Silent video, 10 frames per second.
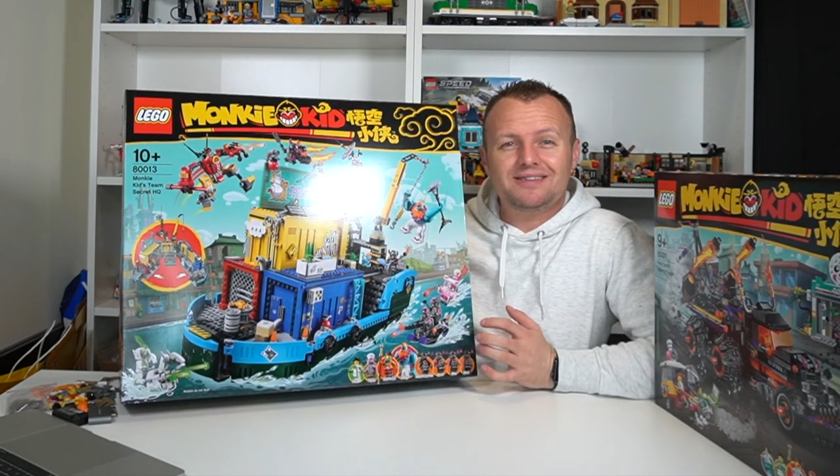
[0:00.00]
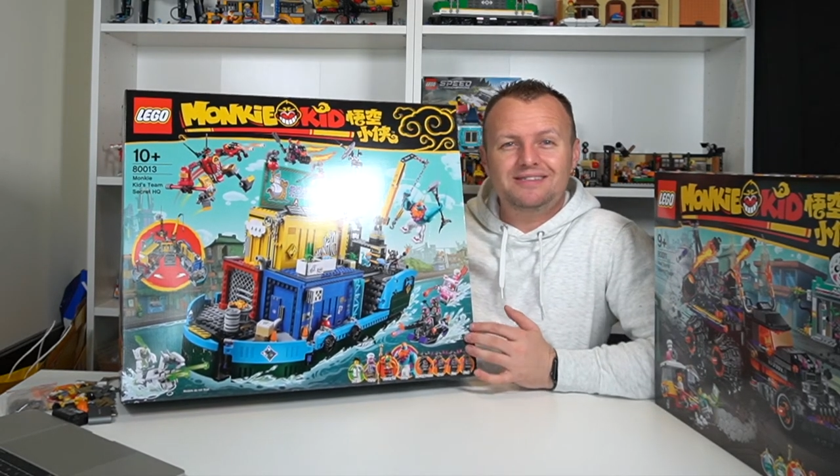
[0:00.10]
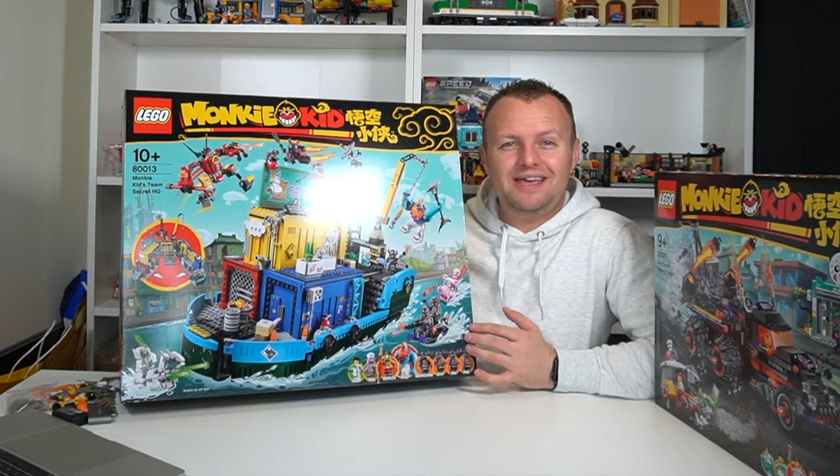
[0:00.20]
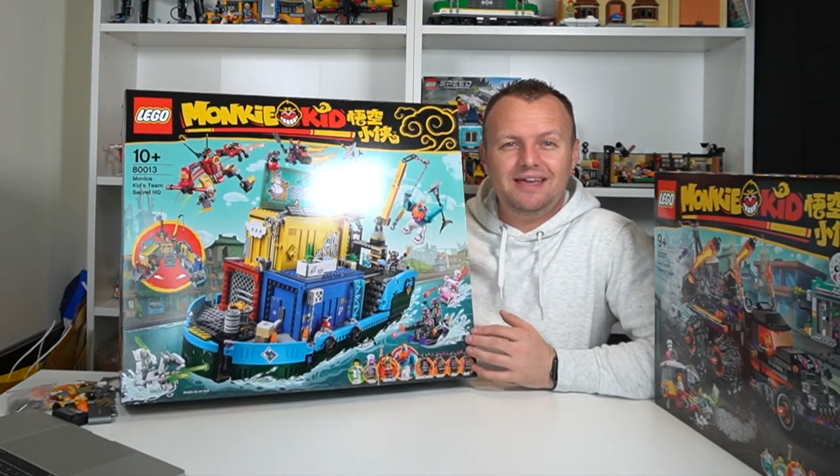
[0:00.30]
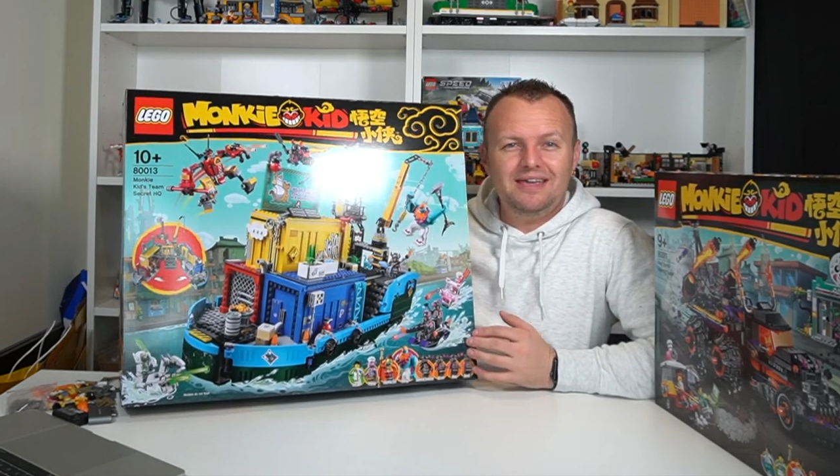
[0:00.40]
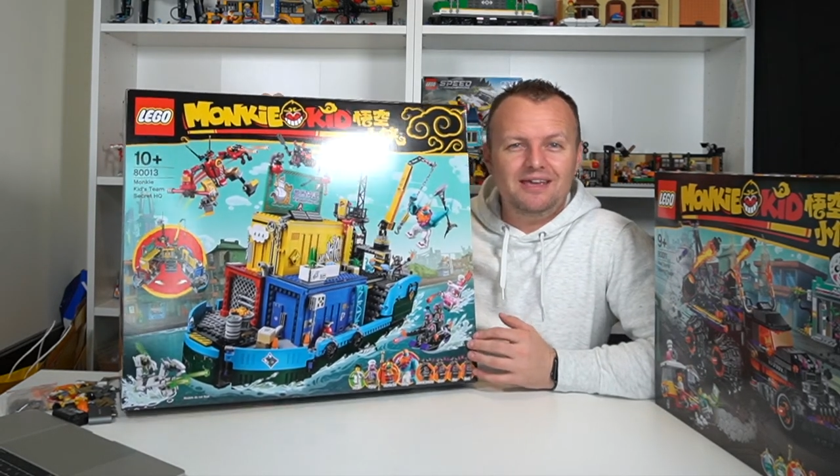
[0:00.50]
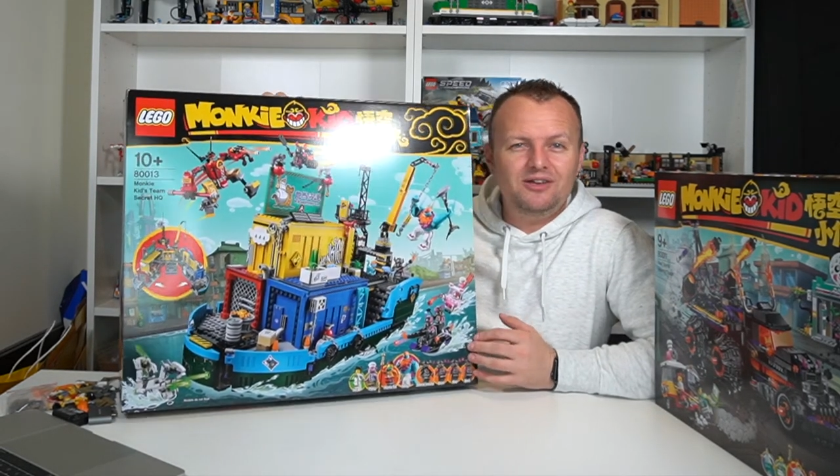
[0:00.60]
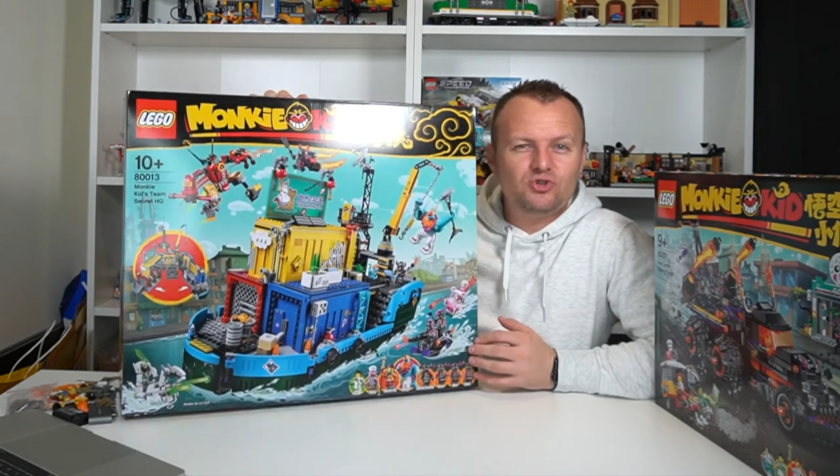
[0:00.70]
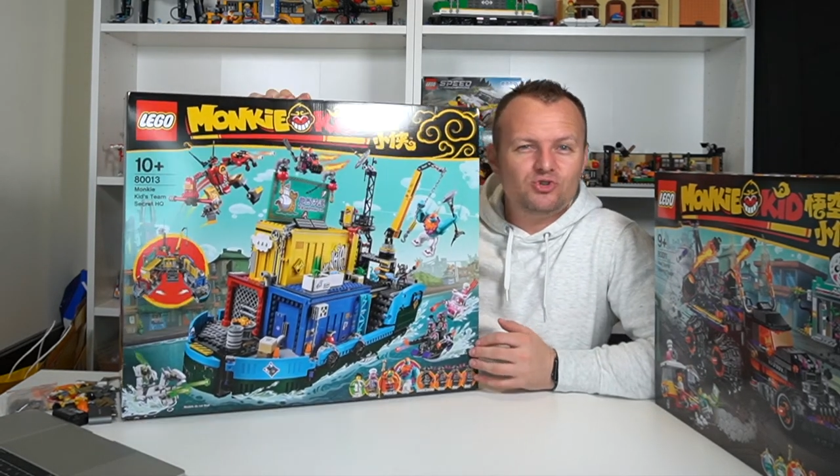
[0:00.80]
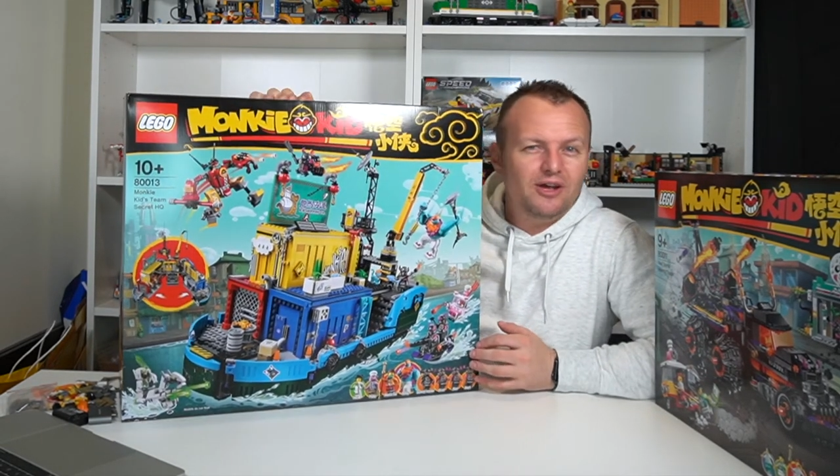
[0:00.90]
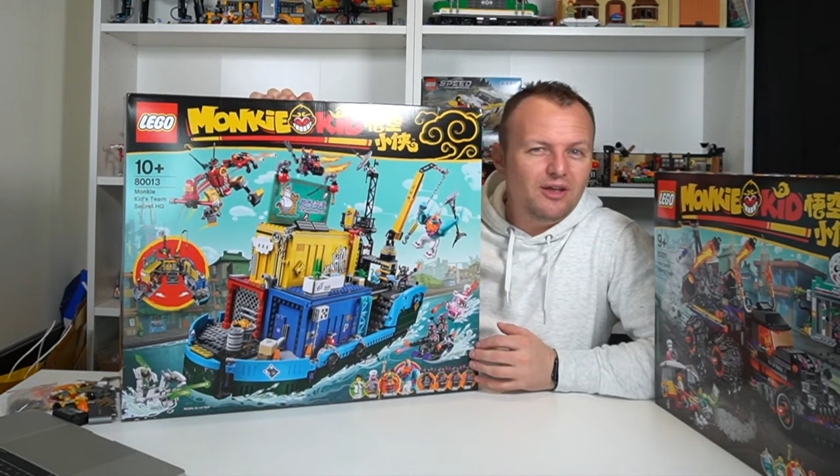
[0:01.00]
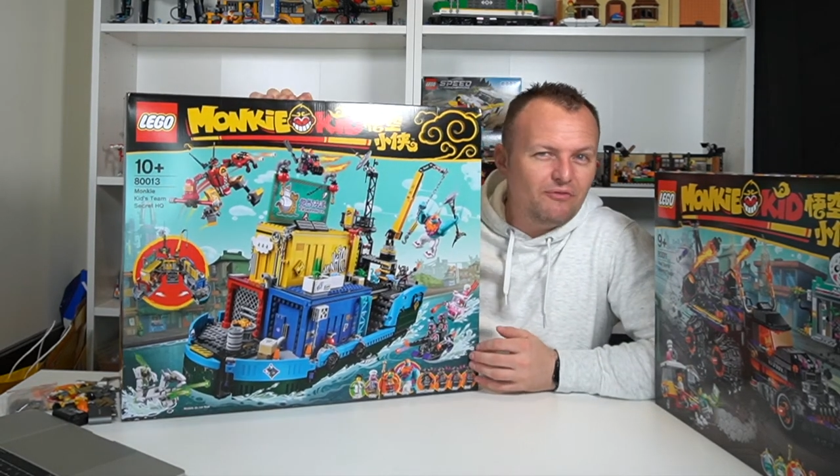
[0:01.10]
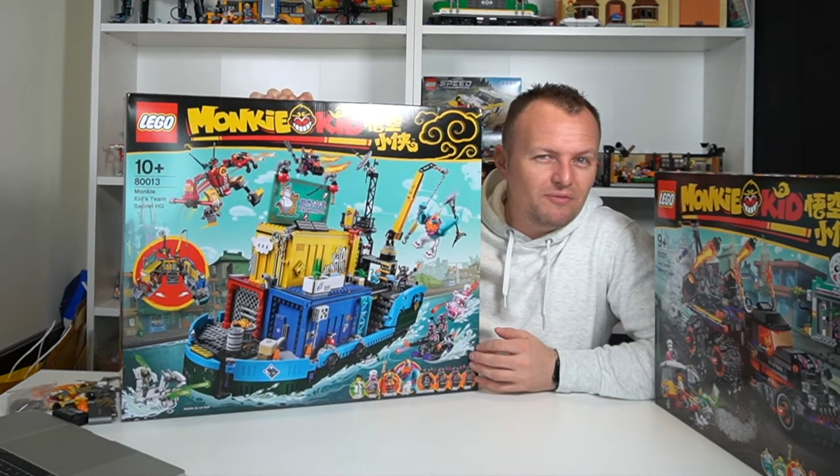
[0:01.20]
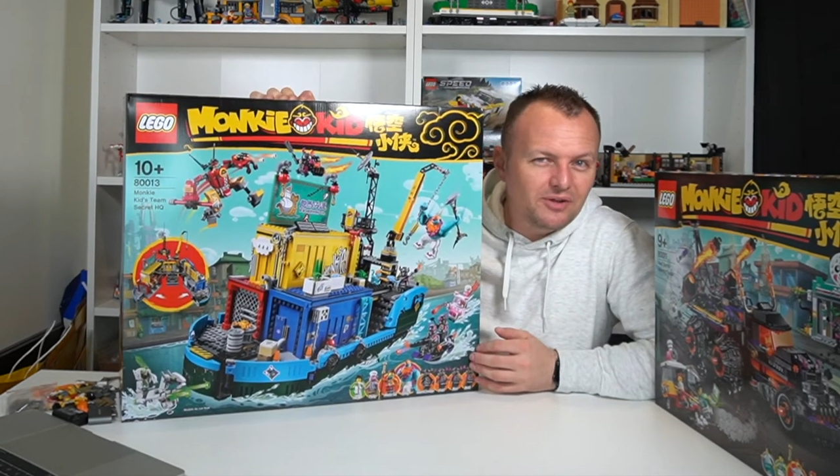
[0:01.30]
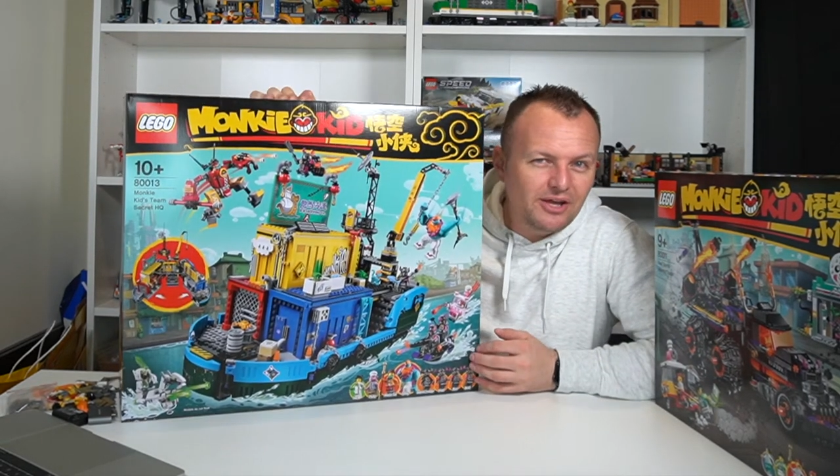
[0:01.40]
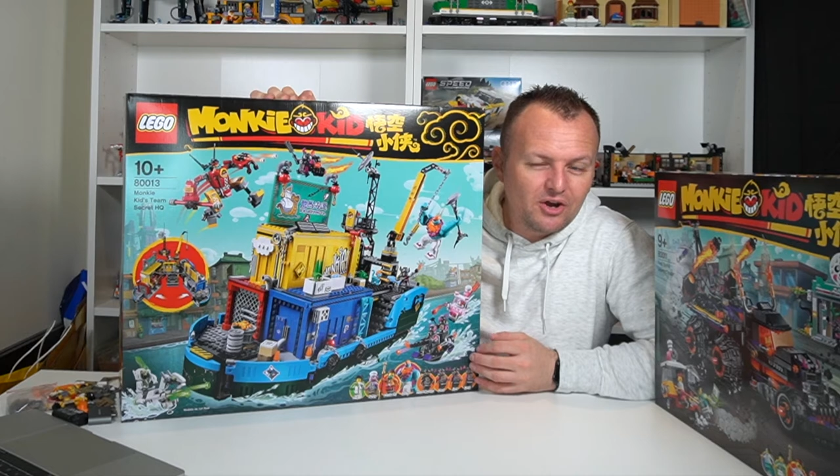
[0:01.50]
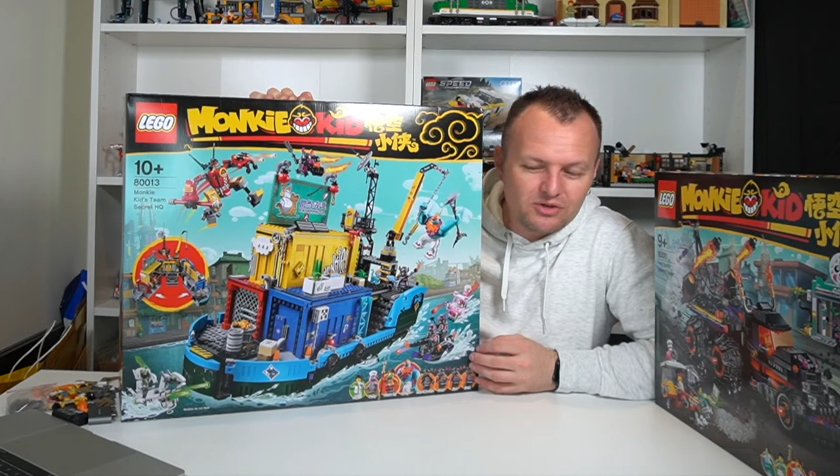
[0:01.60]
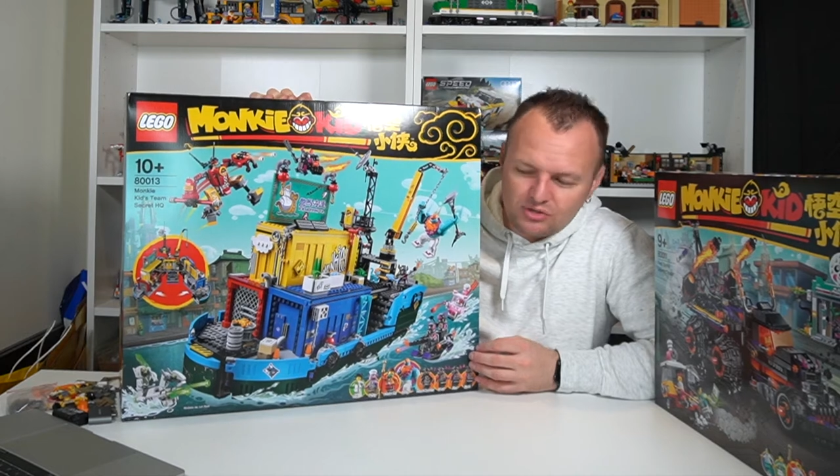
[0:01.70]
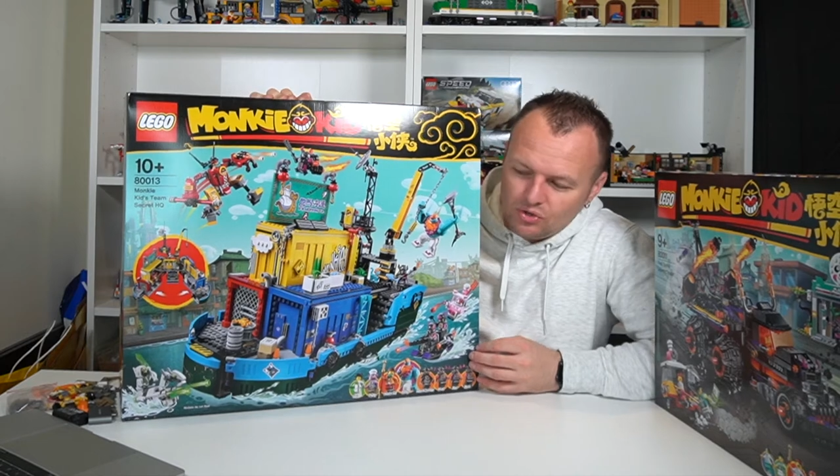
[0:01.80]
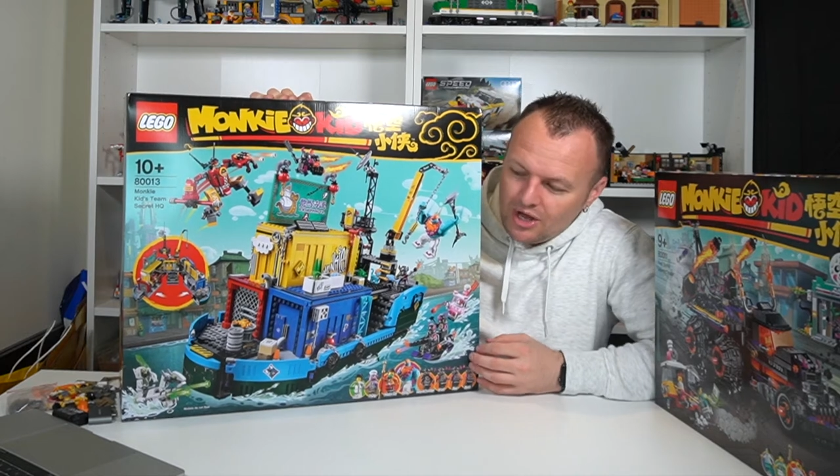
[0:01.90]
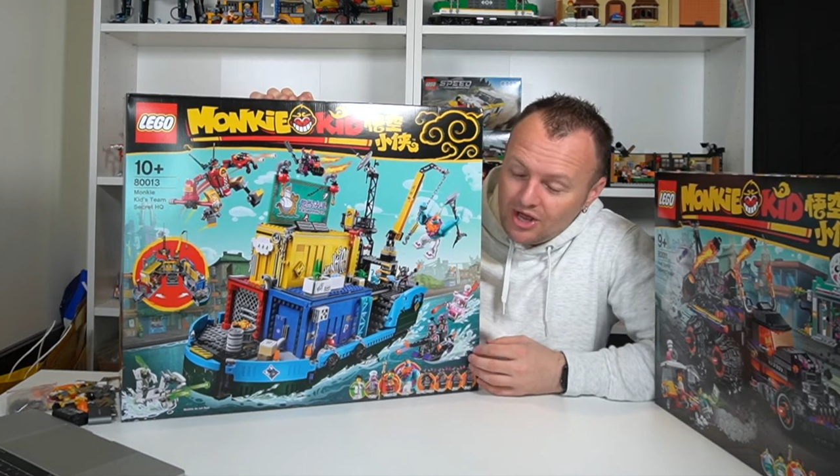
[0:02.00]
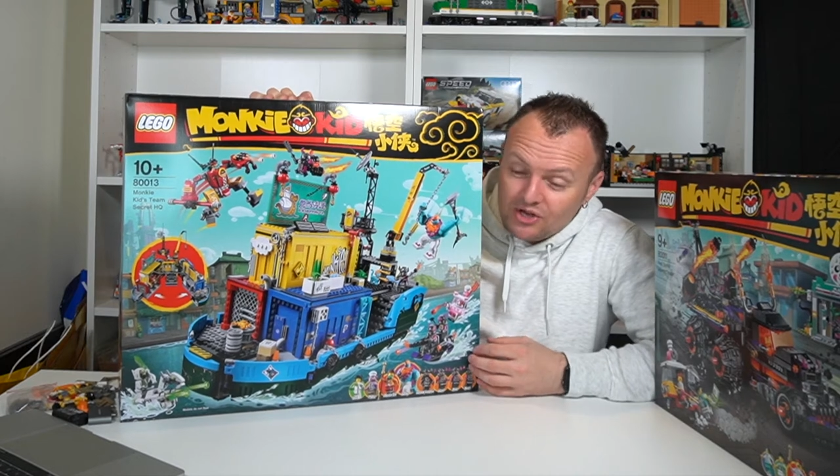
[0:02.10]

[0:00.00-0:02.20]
set here in Australia from the LEGO store.